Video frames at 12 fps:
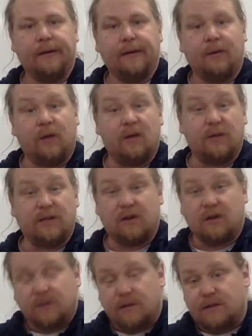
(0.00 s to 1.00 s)
Will it
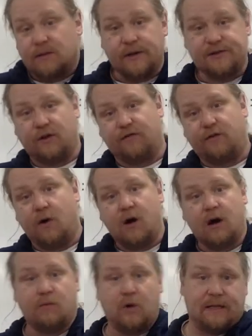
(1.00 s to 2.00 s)
return to its original
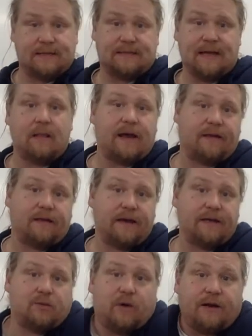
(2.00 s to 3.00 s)
form? Will it stay like
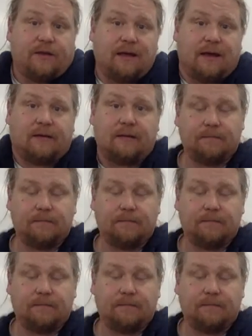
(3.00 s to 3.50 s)
this? What do you think?